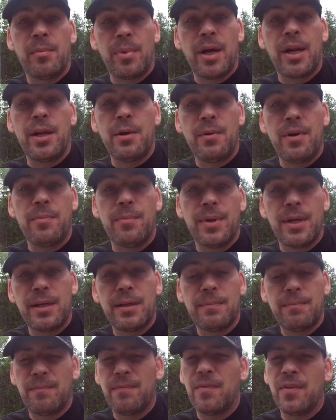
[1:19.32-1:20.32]
Buddy with me.
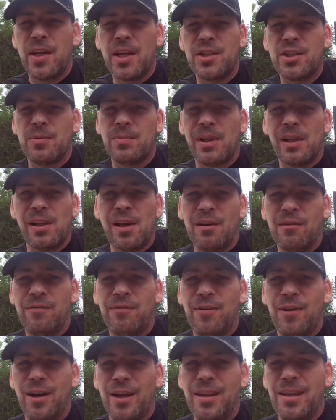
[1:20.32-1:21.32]
That should be a lot of
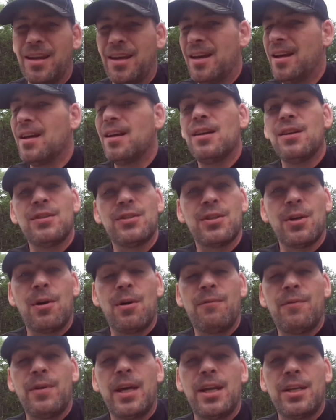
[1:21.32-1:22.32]
fun. So
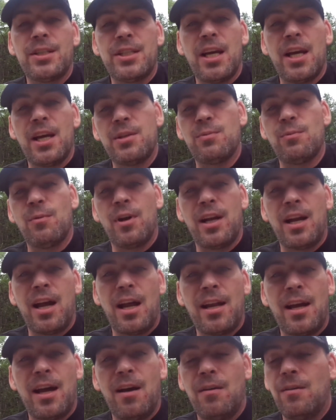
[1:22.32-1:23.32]
if you get a chance, run on
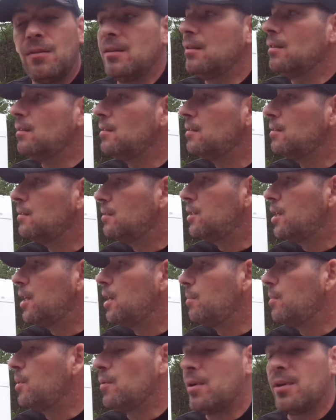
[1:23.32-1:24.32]
out.
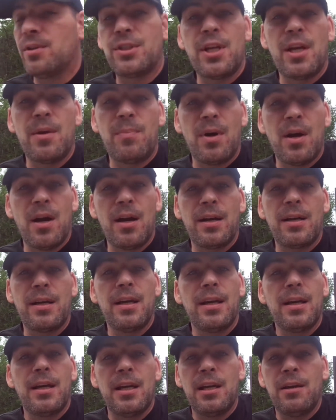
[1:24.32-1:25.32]
JW Wells State Park
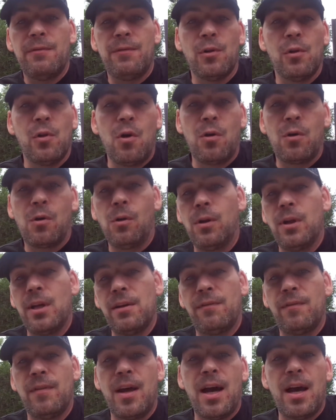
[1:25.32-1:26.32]
if you're local.
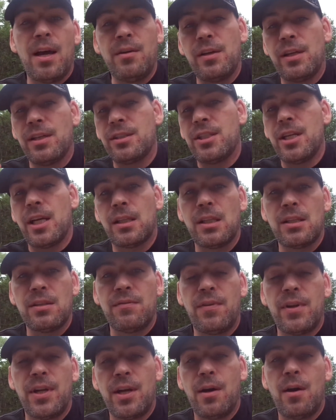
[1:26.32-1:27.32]
If not, you can check this
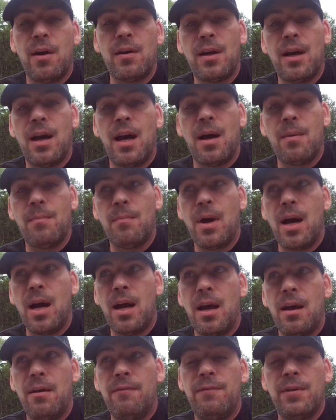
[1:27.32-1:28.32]
video out on
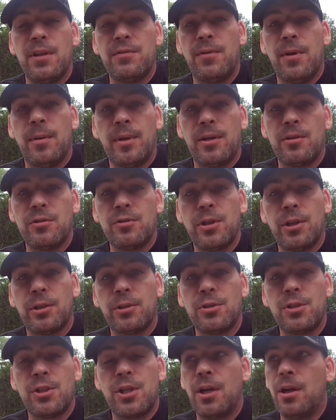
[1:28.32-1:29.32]
my Family
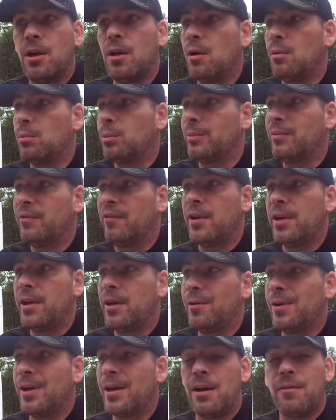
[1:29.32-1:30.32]
Constrictors channel. I will be
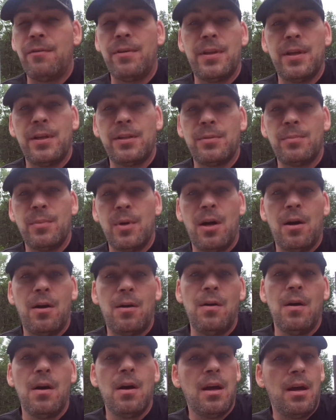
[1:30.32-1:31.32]
videoing everything tomorrow.
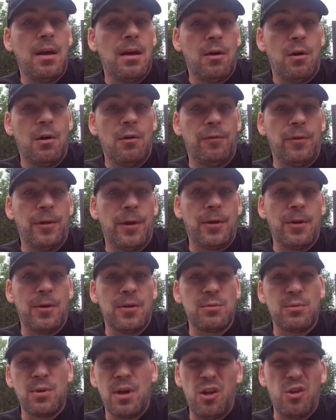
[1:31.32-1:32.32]
Hopefully it goes
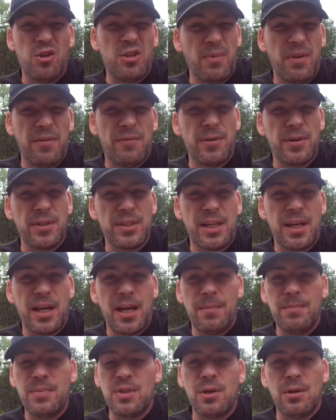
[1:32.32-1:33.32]
well. It's my first
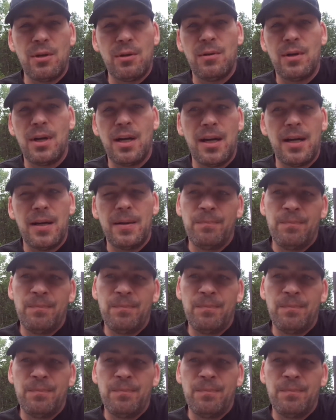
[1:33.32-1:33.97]
time, so uh,